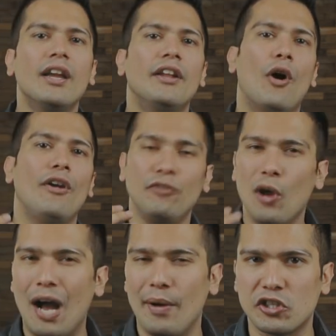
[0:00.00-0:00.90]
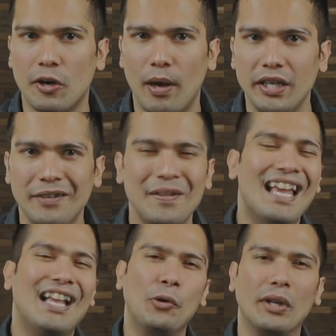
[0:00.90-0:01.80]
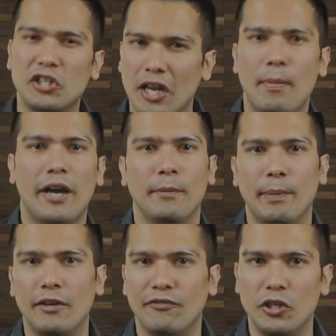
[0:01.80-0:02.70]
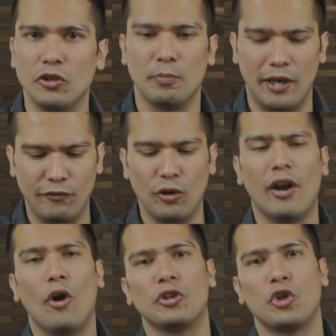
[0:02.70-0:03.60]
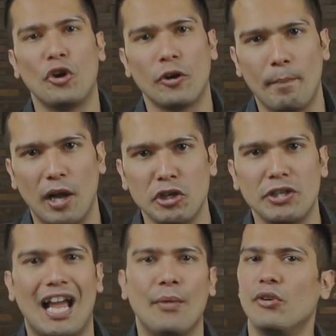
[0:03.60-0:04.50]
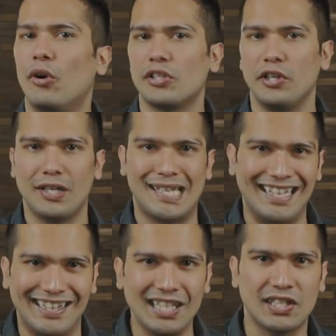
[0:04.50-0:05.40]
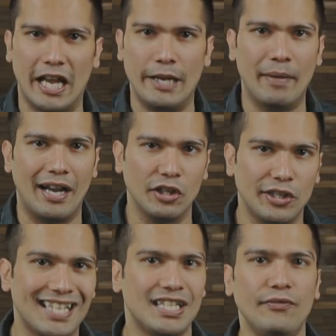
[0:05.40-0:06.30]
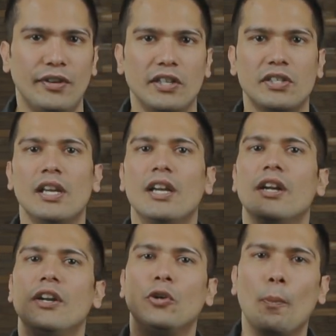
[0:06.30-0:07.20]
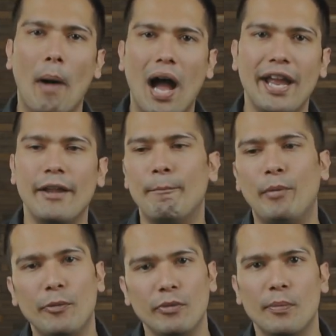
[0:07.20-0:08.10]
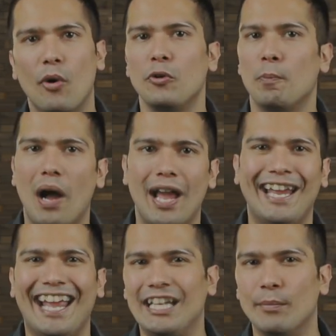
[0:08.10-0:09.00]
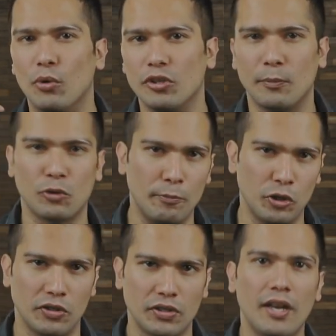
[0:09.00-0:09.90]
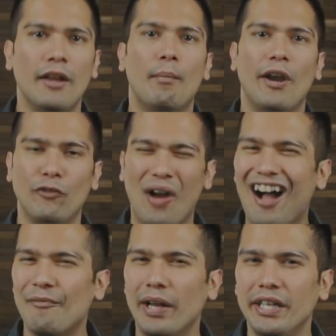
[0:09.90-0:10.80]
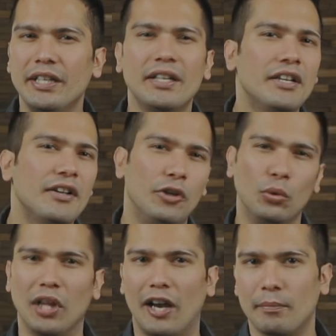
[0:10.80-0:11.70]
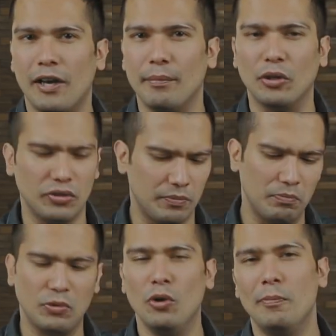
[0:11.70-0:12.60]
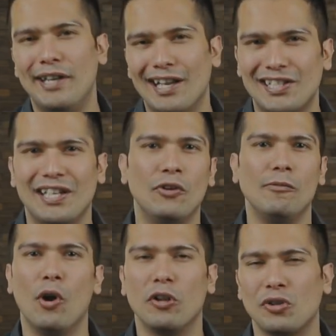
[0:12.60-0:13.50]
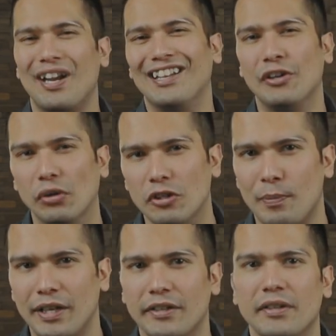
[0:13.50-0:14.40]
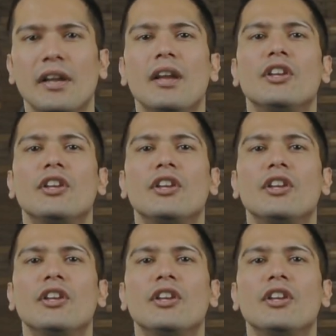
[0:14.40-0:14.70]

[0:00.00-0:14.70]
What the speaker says: Now, if you have extra money, you can still buy the paid features. But if you're on short on budget, I would not suggest at this time, at the testing phase, to buy premium or to buy any more subscriptions. But if you have money, do that, man, because you'll be testing, you'll be also getting goals by then.